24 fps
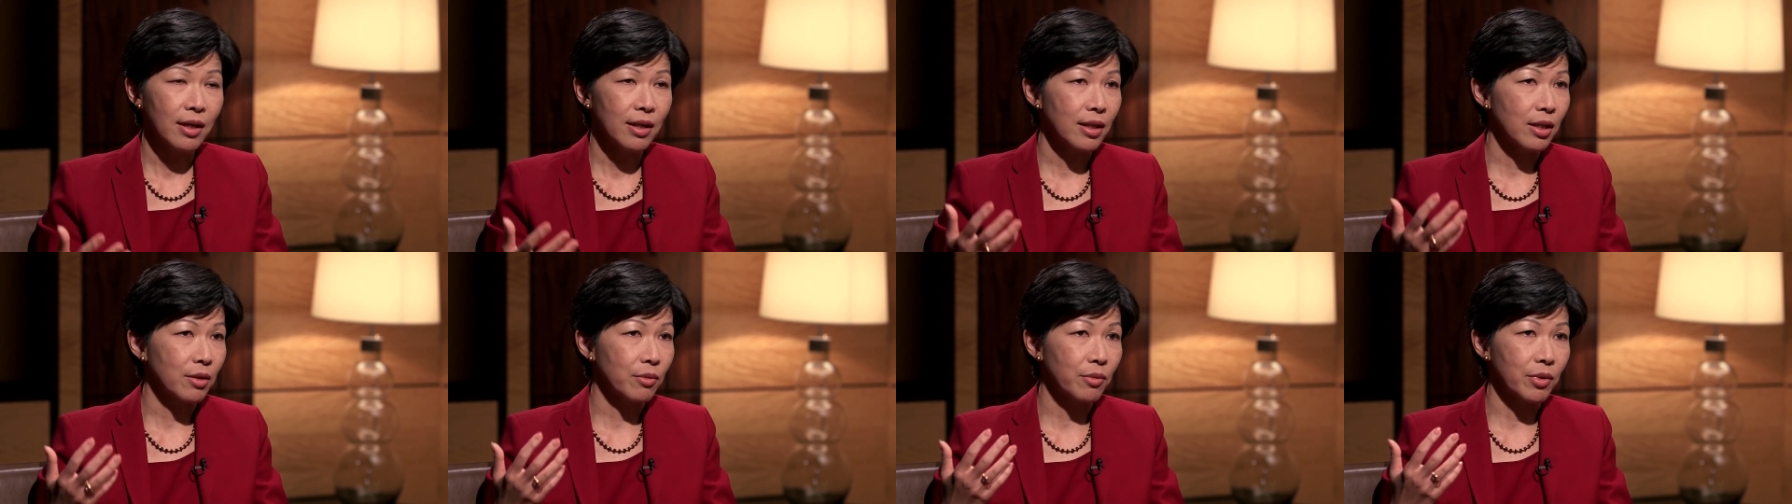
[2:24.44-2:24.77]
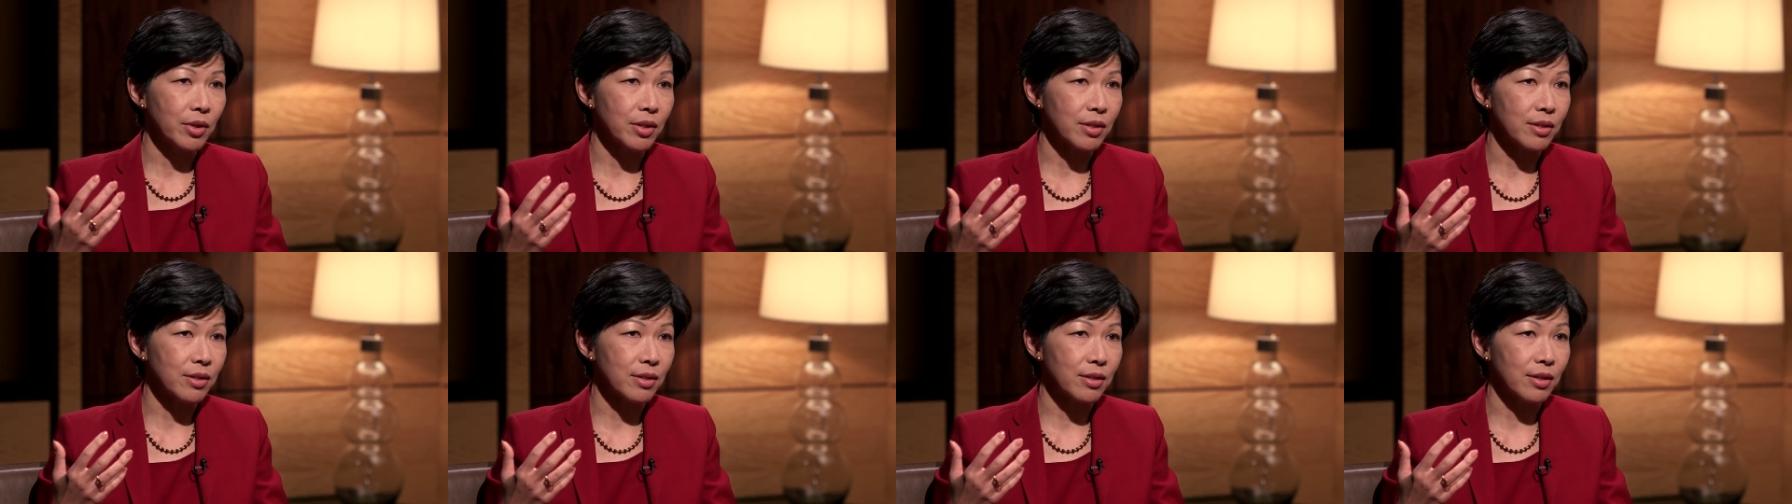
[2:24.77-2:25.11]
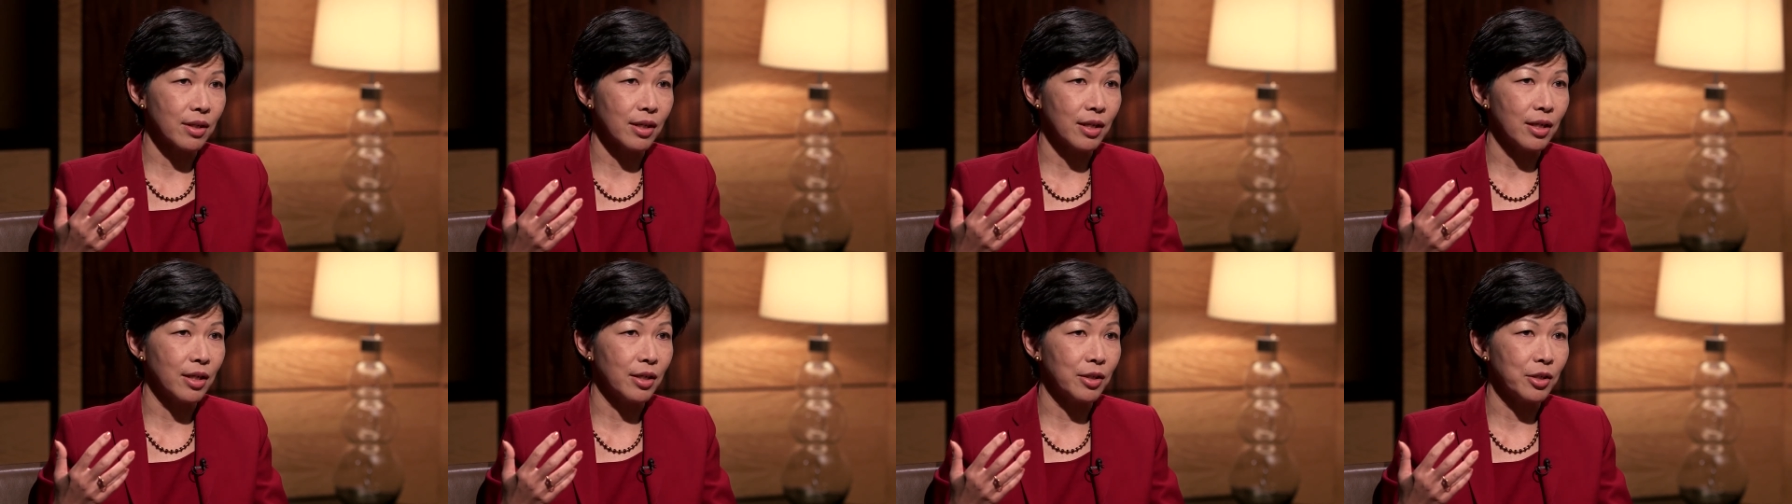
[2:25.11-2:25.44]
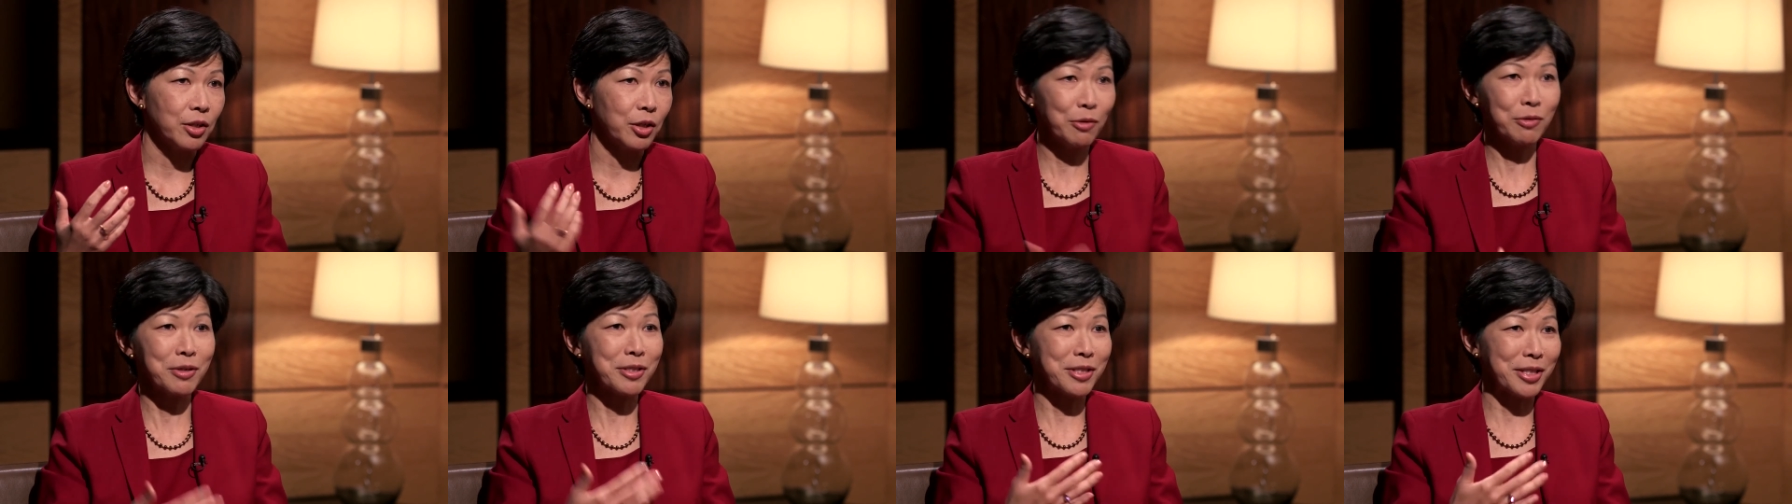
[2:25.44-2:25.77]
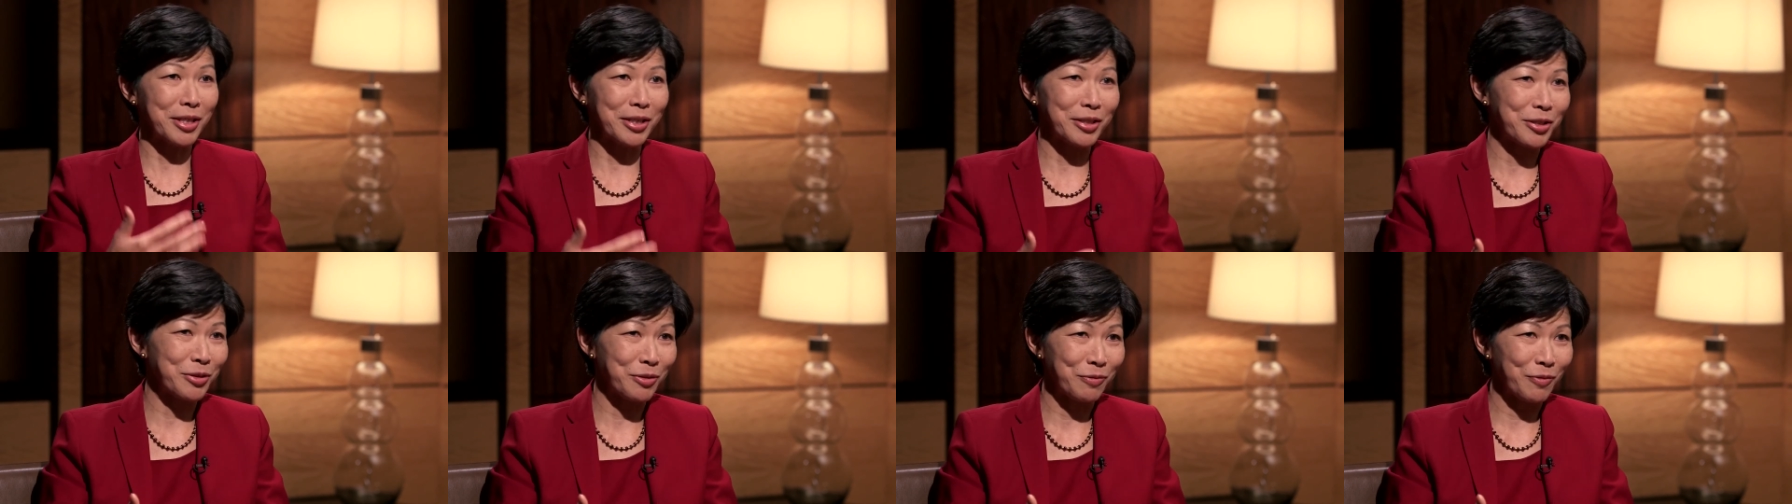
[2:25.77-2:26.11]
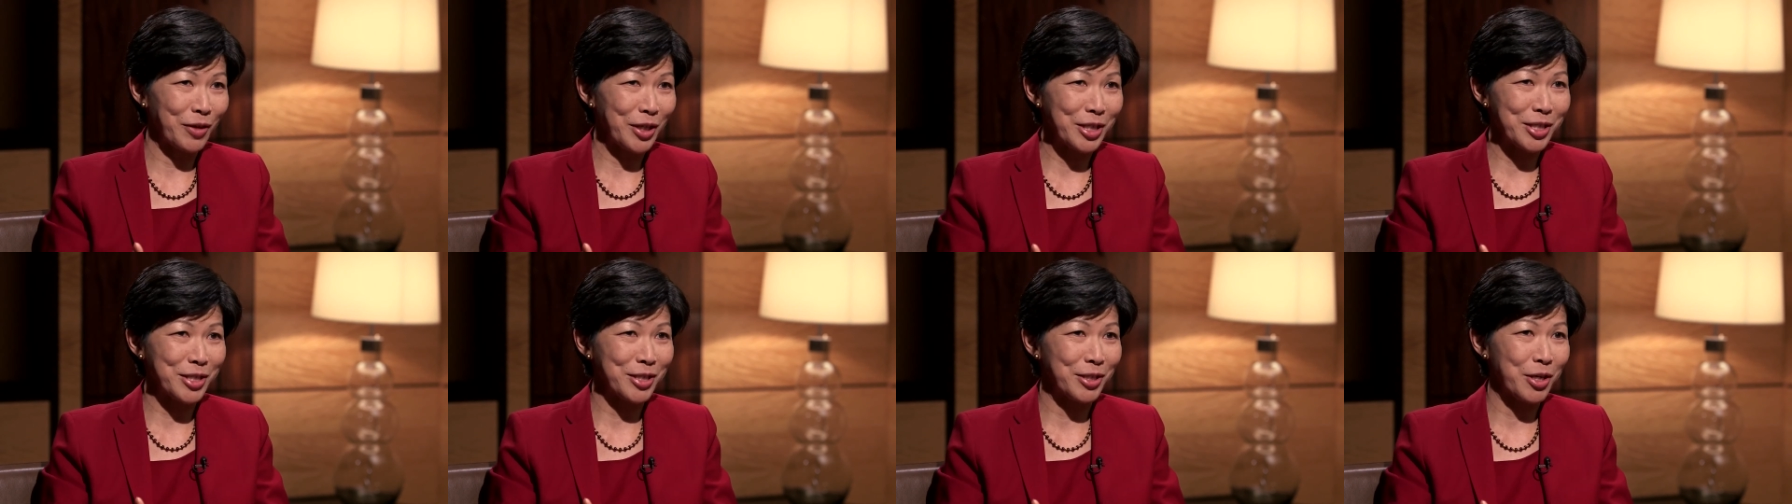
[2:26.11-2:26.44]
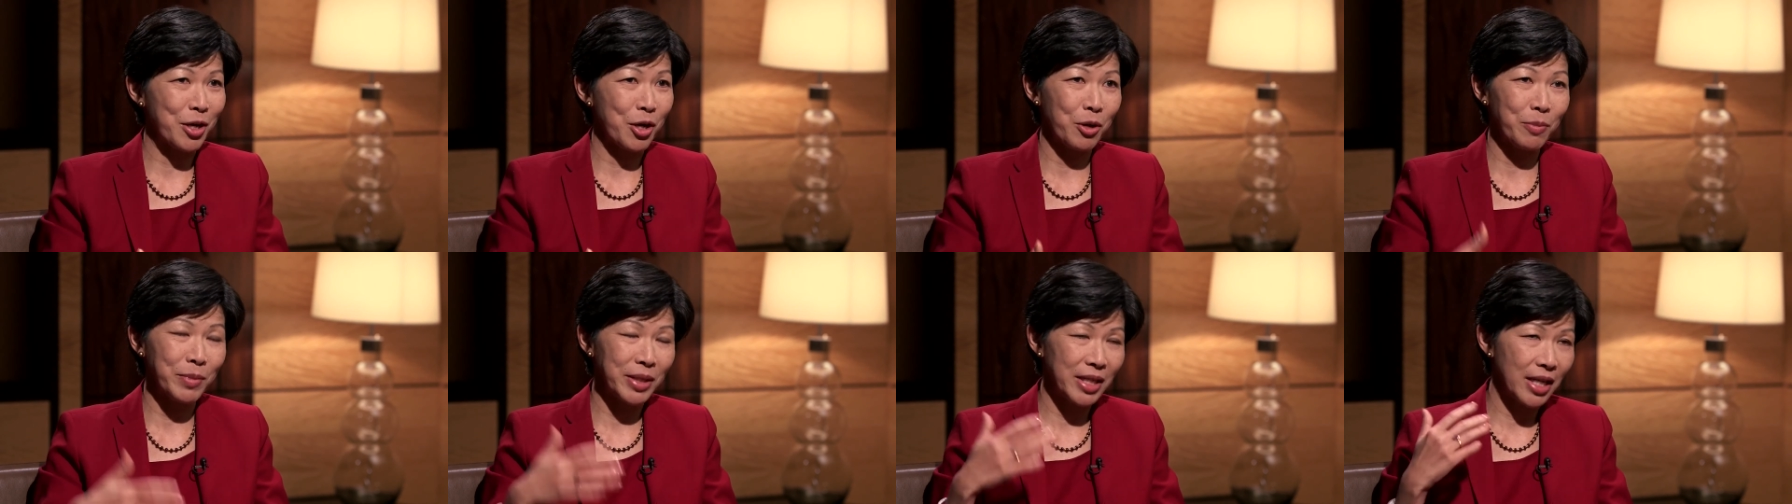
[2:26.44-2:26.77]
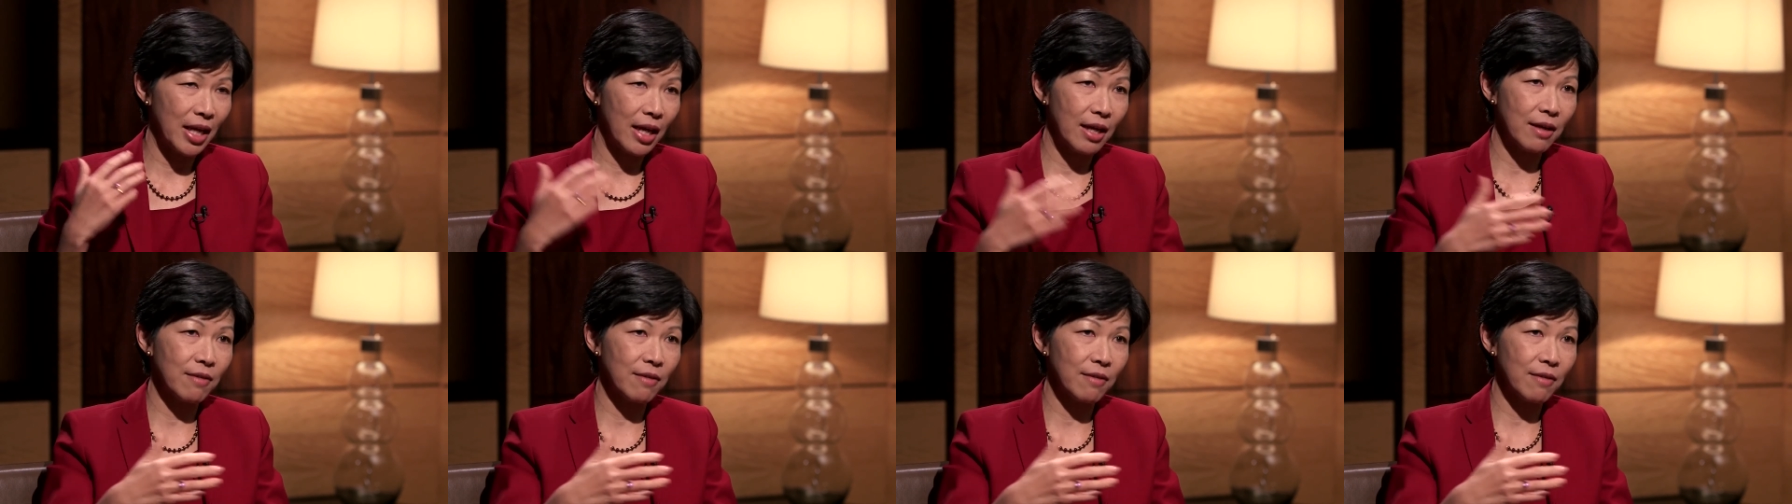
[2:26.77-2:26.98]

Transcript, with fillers: there was uh, no desire to invest at home and